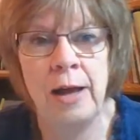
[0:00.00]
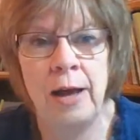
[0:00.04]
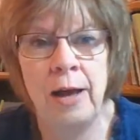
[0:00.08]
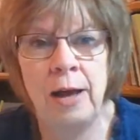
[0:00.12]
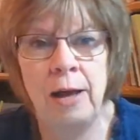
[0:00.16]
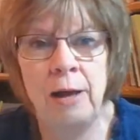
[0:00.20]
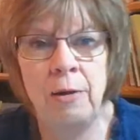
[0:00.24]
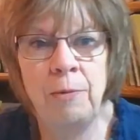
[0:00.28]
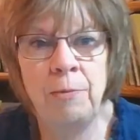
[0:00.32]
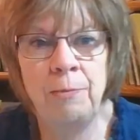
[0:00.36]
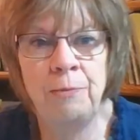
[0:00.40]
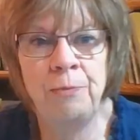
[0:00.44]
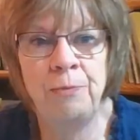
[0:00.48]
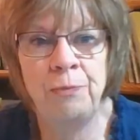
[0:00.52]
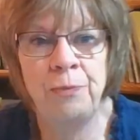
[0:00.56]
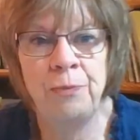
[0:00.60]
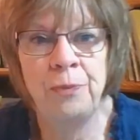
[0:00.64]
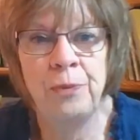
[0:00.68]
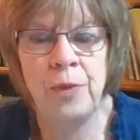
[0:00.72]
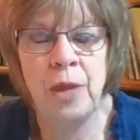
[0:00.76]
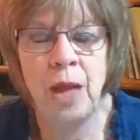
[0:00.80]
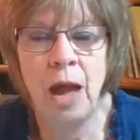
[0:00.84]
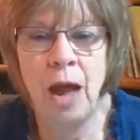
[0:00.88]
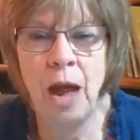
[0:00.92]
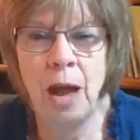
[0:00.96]
I'm
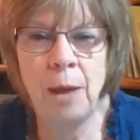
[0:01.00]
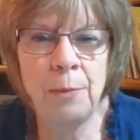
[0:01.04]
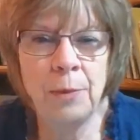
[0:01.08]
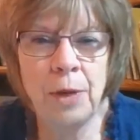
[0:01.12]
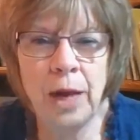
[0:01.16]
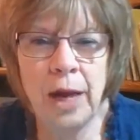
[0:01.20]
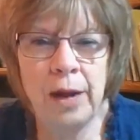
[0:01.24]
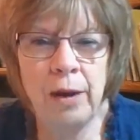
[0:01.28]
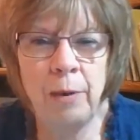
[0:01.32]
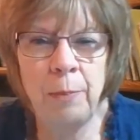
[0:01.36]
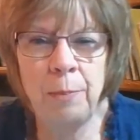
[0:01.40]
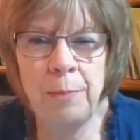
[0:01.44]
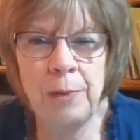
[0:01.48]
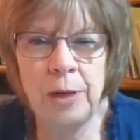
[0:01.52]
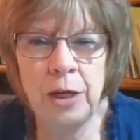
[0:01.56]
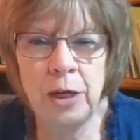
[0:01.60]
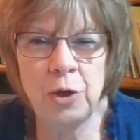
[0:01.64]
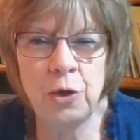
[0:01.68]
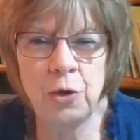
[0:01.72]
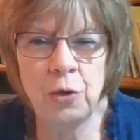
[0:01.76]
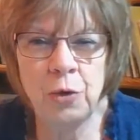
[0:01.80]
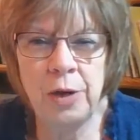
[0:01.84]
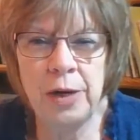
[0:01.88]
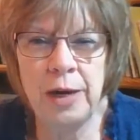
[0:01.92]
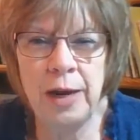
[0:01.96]
kind of
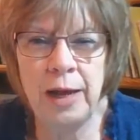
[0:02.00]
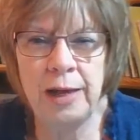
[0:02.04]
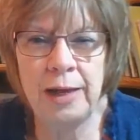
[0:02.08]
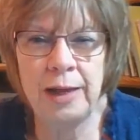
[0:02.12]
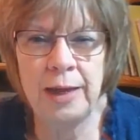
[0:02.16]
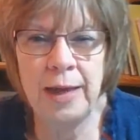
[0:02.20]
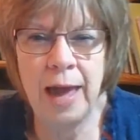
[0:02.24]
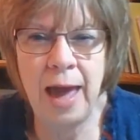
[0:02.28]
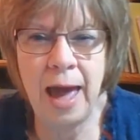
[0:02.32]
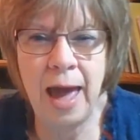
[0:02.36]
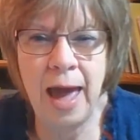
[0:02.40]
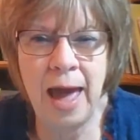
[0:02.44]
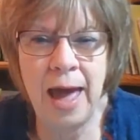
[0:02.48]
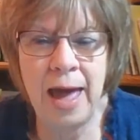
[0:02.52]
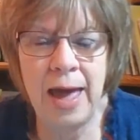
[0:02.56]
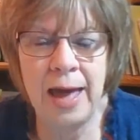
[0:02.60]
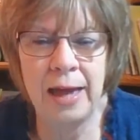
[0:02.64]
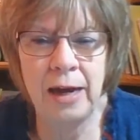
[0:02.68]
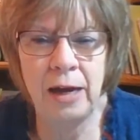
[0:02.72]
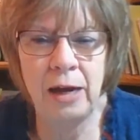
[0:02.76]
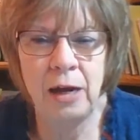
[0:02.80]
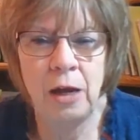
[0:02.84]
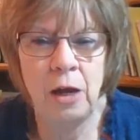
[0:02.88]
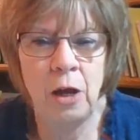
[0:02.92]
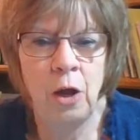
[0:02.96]
picturing a cat
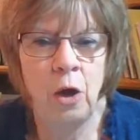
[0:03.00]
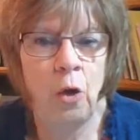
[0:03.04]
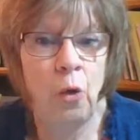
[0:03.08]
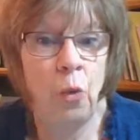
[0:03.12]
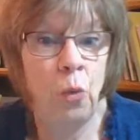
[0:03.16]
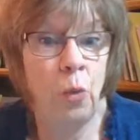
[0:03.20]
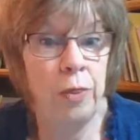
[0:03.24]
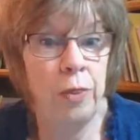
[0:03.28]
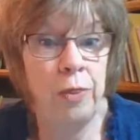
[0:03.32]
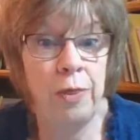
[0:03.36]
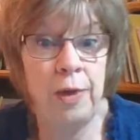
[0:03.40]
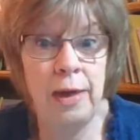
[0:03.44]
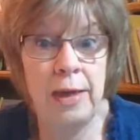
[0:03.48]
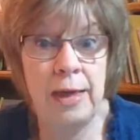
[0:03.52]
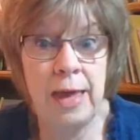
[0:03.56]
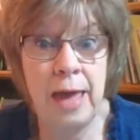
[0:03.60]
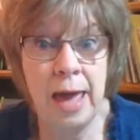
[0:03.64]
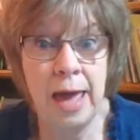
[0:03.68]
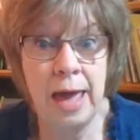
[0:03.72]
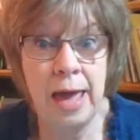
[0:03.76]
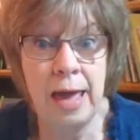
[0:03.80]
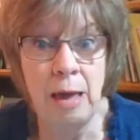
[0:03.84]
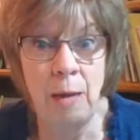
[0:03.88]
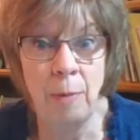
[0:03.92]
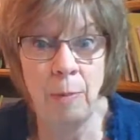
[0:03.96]
with a
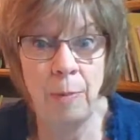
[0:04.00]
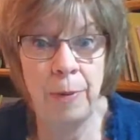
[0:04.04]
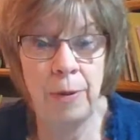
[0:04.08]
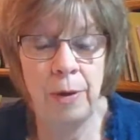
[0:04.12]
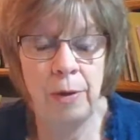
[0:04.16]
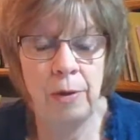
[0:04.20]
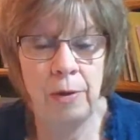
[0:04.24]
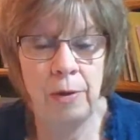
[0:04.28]
cape,